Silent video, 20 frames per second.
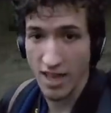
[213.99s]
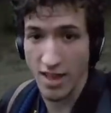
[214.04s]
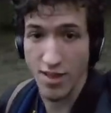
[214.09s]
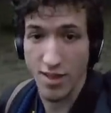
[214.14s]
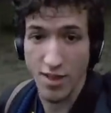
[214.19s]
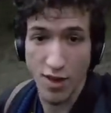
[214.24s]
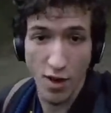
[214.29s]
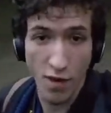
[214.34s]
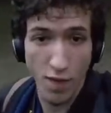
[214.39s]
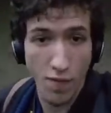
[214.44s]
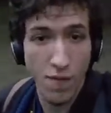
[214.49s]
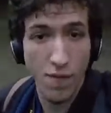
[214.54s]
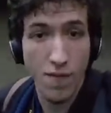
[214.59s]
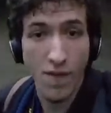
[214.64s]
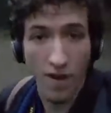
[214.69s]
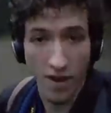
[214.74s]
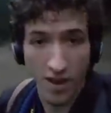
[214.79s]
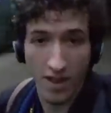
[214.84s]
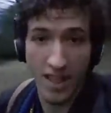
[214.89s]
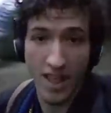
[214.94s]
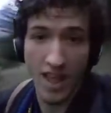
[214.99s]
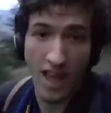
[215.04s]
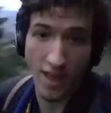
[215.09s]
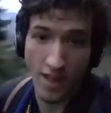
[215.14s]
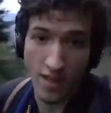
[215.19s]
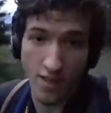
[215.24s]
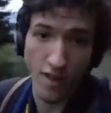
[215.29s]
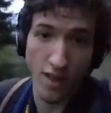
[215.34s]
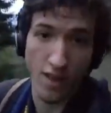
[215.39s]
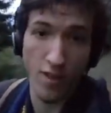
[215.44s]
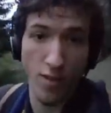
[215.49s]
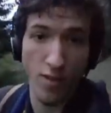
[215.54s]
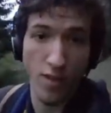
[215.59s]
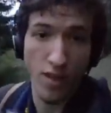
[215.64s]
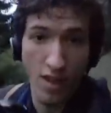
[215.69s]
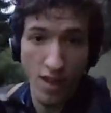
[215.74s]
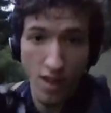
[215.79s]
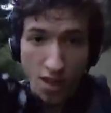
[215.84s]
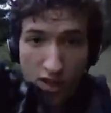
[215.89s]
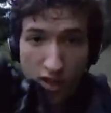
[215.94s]
is to go fucking execute.
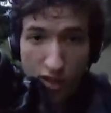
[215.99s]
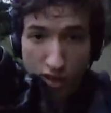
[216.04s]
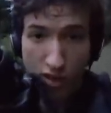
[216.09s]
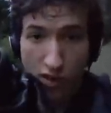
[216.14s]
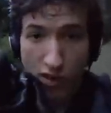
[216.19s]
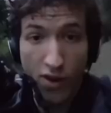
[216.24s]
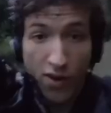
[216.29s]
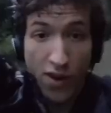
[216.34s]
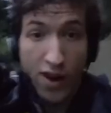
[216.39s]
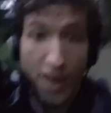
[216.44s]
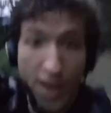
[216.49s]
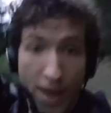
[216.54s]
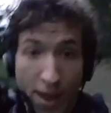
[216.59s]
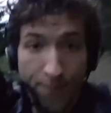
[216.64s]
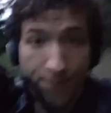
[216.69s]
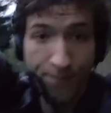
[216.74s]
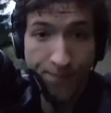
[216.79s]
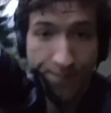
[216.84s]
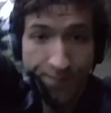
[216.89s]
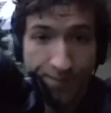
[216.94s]
So here I am.